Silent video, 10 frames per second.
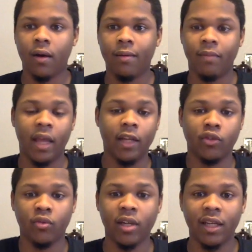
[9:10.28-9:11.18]
And it's
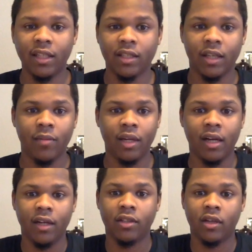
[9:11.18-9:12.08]
realistic
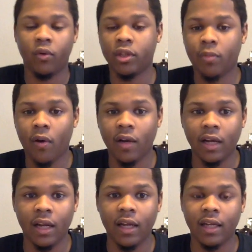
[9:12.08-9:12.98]
because Chris Paul and
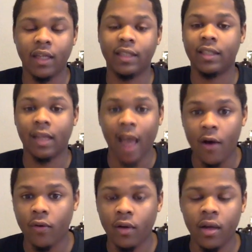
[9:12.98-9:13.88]
Clint is still
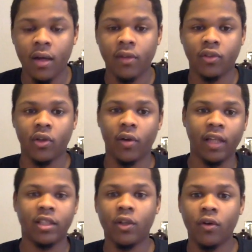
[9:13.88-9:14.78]
out. So they
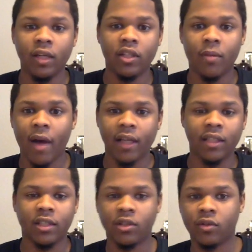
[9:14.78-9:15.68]
still need somebody
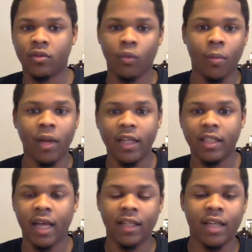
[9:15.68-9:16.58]
to replace
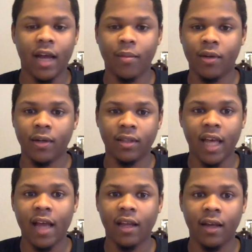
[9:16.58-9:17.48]
that type of
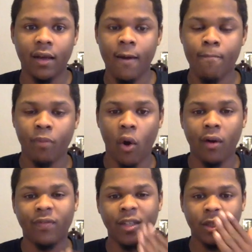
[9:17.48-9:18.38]
talent
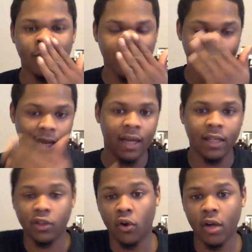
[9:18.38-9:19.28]
offensively. And
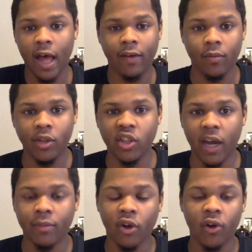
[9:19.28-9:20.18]
it's going to have to be
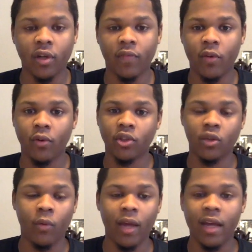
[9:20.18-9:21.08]
James Harden. If he wants to
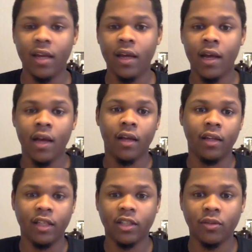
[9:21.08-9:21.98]
win,
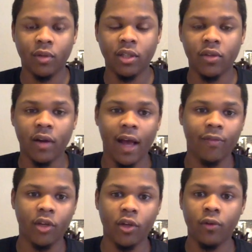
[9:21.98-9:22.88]
this is what he's going to have
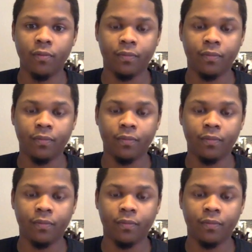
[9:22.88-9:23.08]
to do.